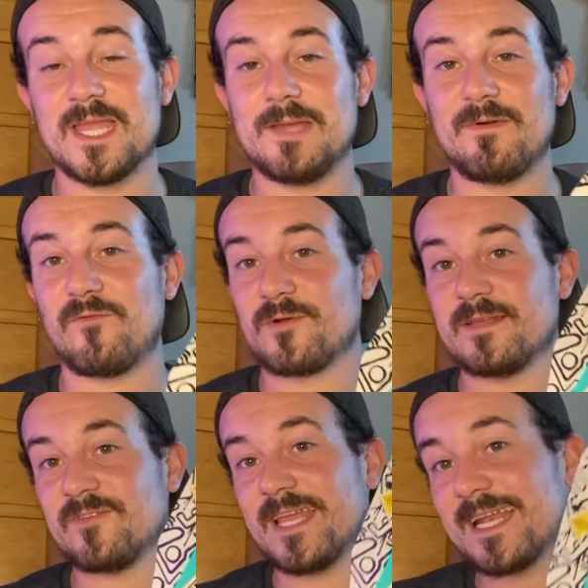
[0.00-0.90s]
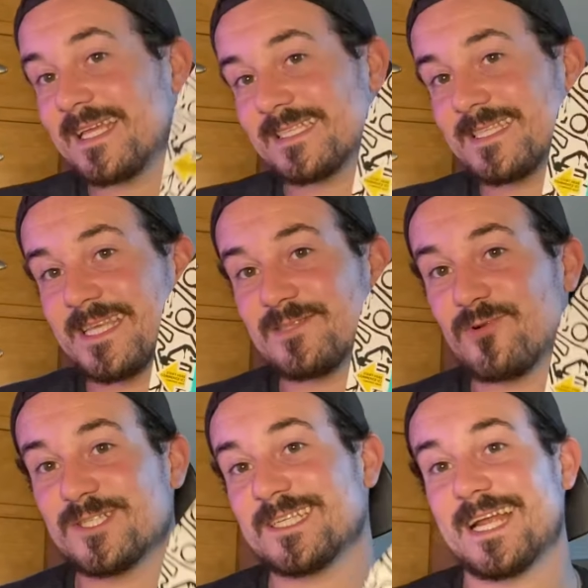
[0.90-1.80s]
before even getting into this one,
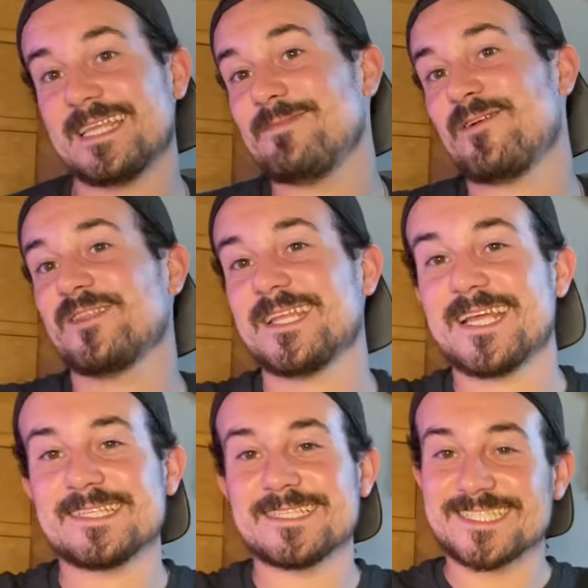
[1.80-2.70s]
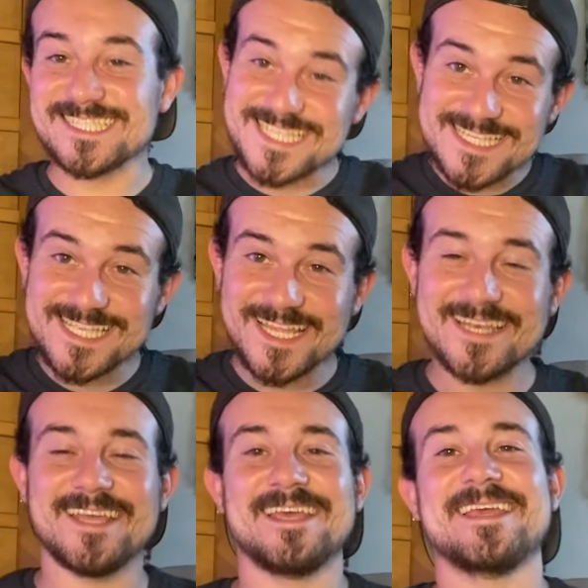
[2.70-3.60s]
just to kind of keep everything nice and consistent
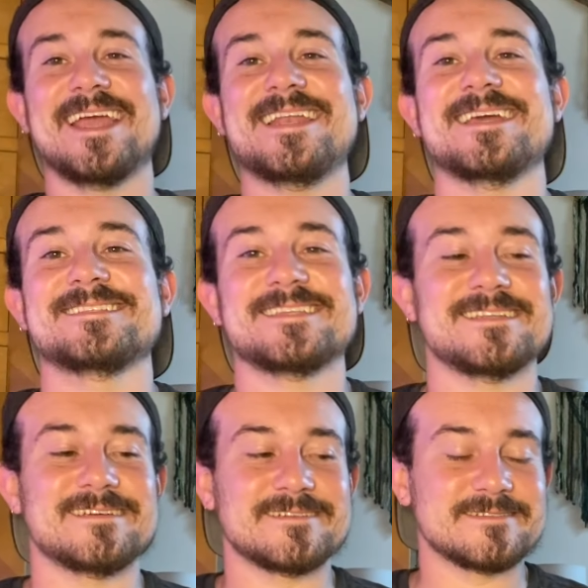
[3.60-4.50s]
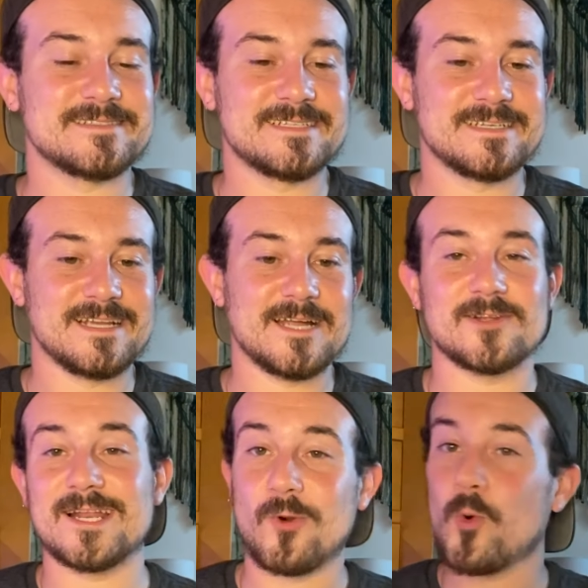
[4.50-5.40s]
and nice and I don't know,
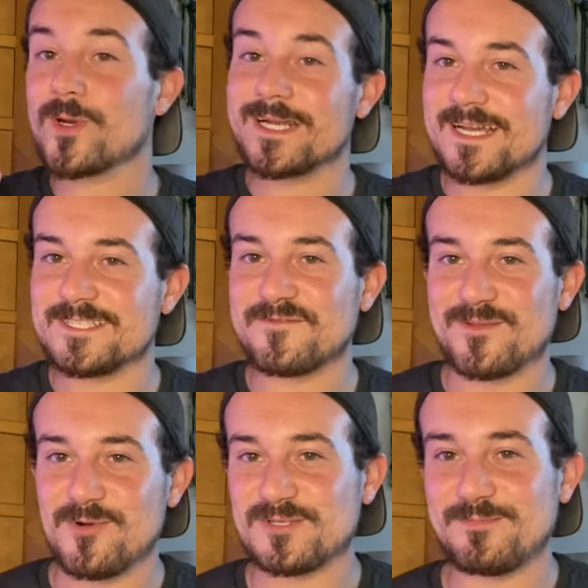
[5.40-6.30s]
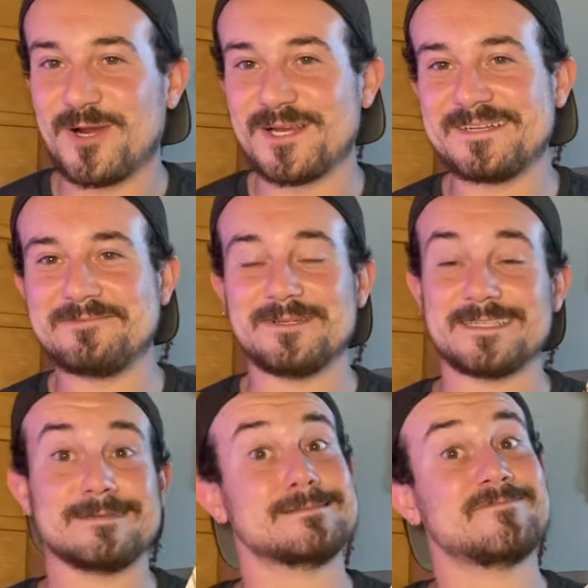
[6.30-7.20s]
kind of organized for the most part, which is
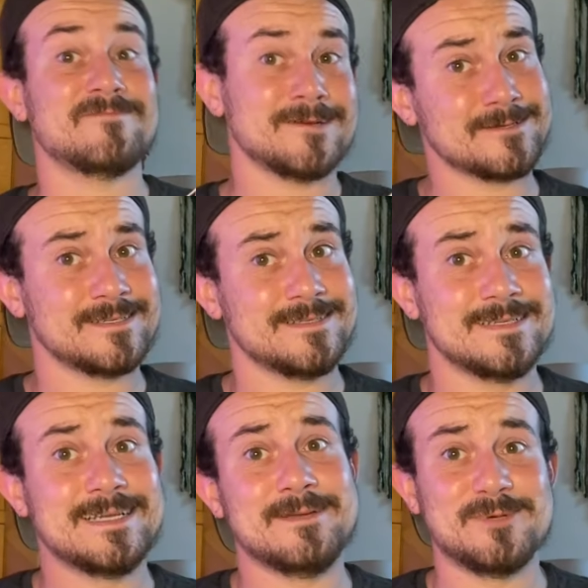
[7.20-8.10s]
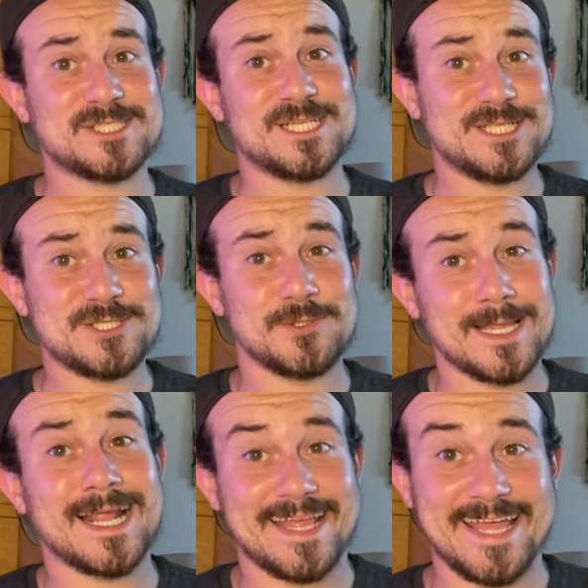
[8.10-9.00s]
very much an issue that
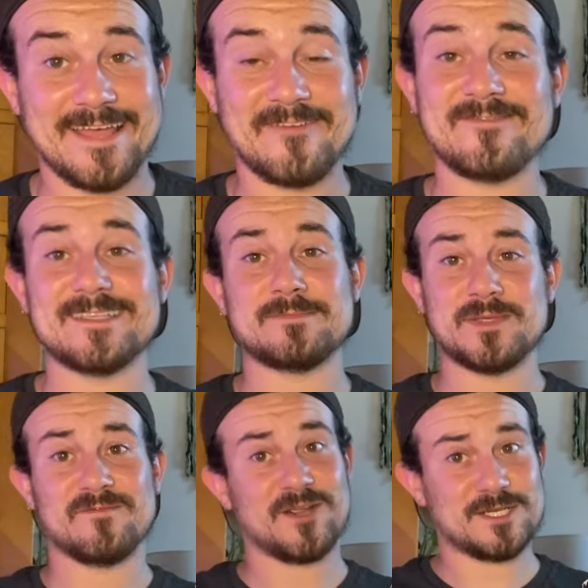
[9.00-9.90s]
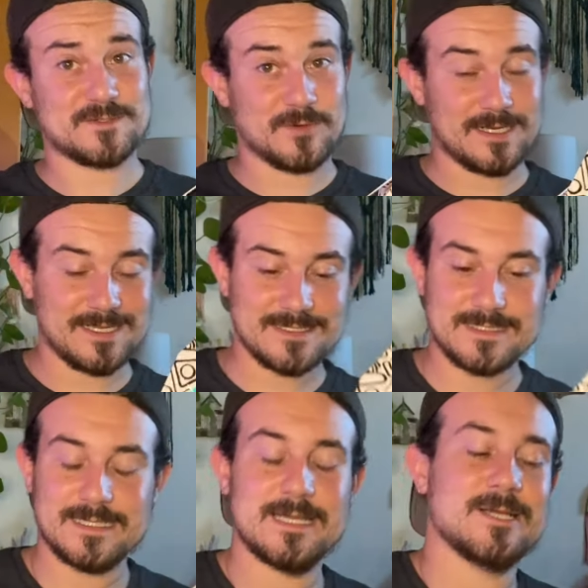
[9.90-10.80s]
I have, is being very disorganized.
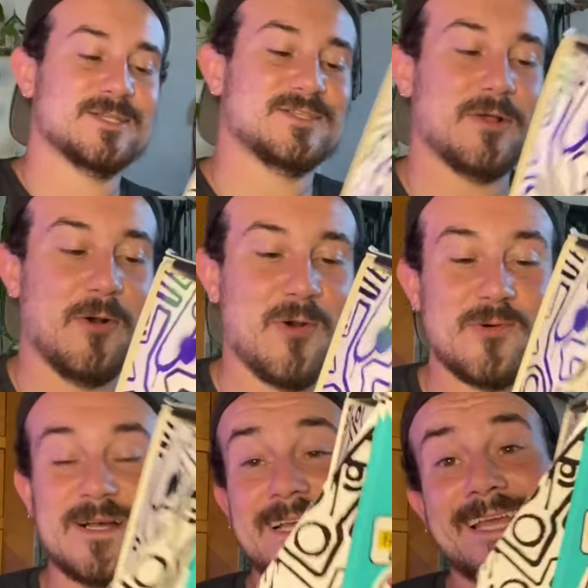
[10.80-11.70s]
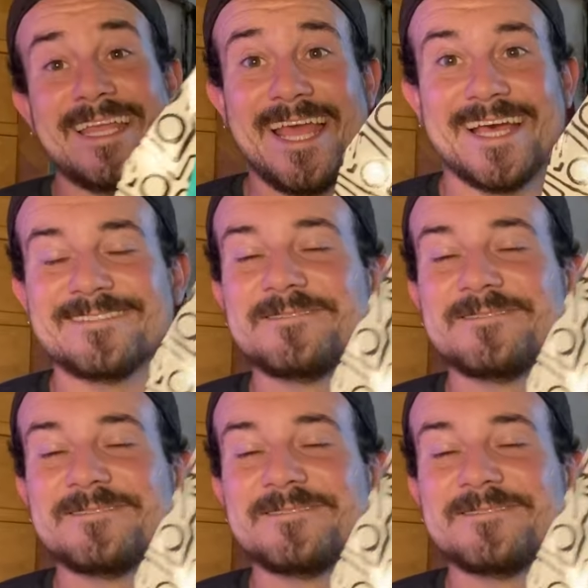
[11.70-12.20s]
So yeah.